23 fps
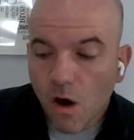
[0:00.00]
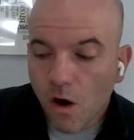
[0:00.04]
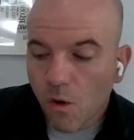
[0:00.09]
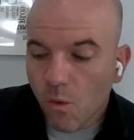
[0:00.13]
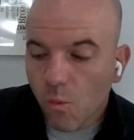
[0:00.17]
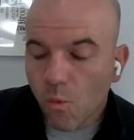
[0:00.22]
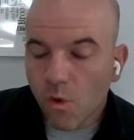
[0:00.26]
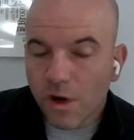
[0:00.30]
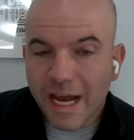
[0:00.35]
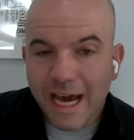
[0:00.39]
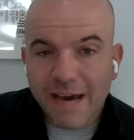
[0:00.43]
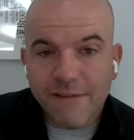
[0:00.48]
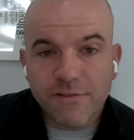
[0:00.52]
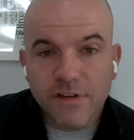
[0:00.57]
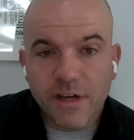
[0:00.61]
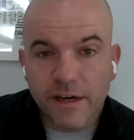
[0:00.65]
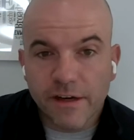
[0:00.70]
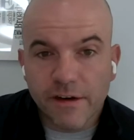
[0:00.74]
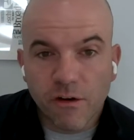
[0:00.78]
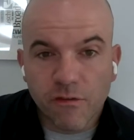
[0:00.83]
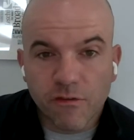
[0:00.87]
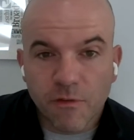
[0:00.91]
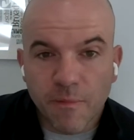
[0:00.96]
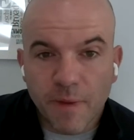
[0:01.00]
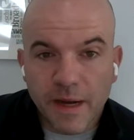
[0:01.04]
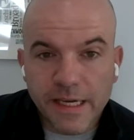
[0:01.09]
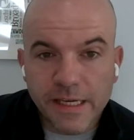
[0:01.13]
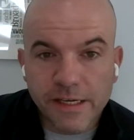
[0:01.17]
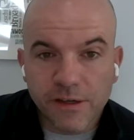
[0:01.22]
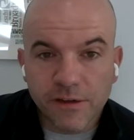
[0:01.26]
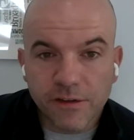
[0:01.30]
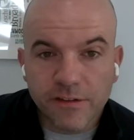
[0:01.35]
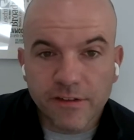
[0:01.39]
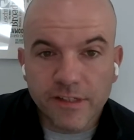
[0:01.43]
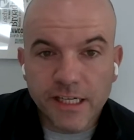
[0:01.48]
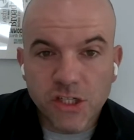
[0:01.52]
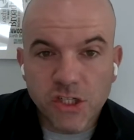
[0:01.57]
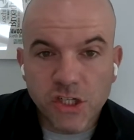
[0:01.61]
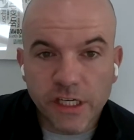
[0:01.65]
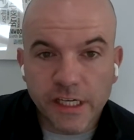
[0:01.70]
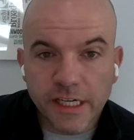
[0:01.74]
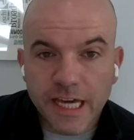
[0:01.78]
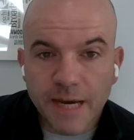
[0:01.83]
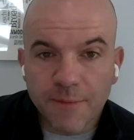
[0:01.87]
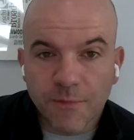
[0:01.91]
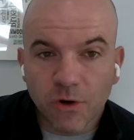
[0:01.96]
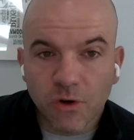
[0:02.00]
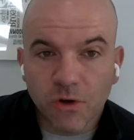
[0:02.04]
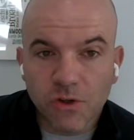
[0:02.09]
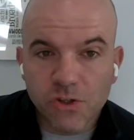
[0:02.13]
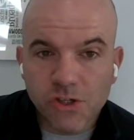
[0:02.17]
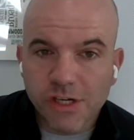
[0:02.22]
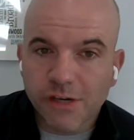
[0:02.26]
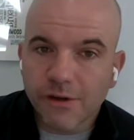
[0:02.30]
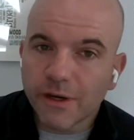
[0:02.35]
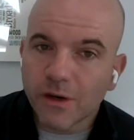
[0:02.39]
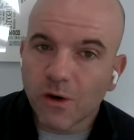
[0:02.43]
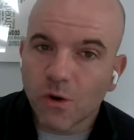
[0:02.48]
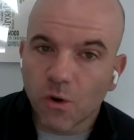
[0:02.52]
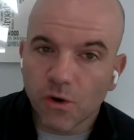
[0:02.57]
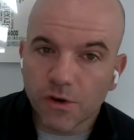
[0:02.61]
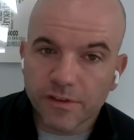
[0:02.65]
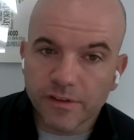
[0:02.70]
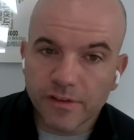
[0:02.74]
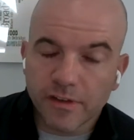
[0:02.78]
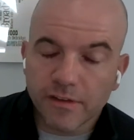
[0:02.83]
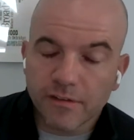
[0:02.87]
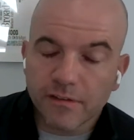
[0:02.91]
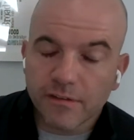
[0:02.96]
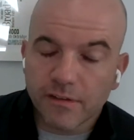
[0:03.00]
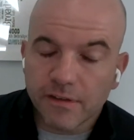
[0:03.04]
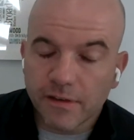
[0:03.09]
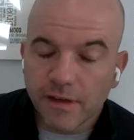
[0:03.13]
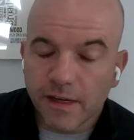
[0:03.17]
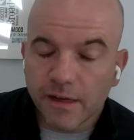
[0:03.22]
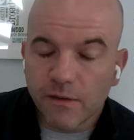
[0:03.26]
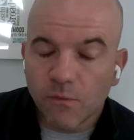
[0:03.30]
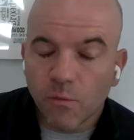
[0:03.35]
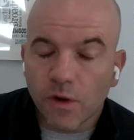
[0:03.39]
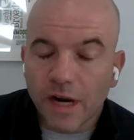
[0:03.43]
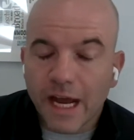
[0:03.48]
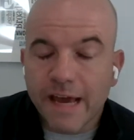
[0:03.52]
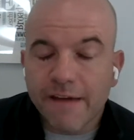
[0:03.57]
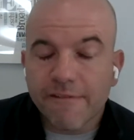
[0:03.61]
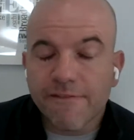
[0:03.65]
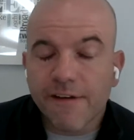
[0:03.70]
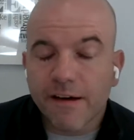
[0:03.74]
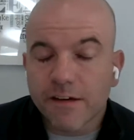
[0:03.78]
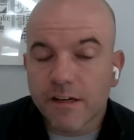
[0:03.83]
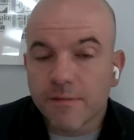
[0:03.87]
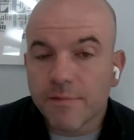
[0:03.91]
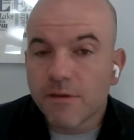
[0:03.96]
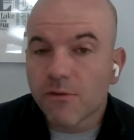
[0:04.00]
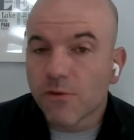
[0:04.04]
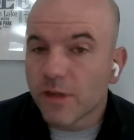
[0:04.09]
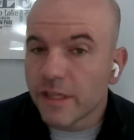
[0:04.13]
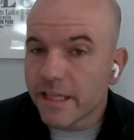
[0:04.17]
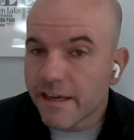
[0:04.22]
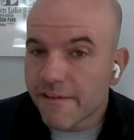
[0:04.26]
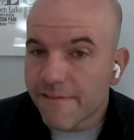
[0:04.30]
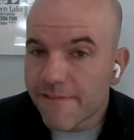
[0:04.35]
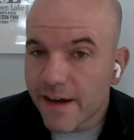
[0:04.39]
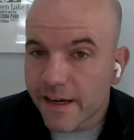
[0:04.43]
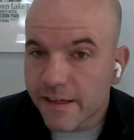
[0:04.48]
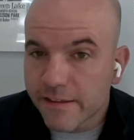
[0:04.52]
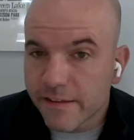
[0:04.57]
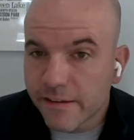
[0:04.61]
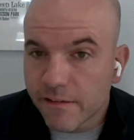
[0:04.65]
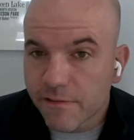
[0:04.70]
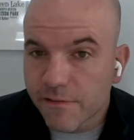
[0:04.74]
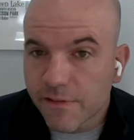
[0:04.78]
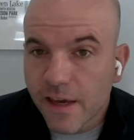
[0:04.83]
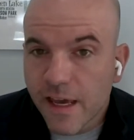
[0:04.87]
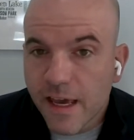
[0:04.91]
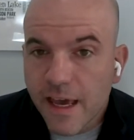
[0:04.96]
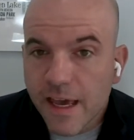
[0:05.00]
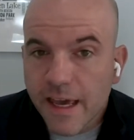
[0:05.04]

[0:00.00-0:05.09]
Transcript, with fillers: what I've done over my years teaching chemical engineering courses, and, and, what I have found to be really effective,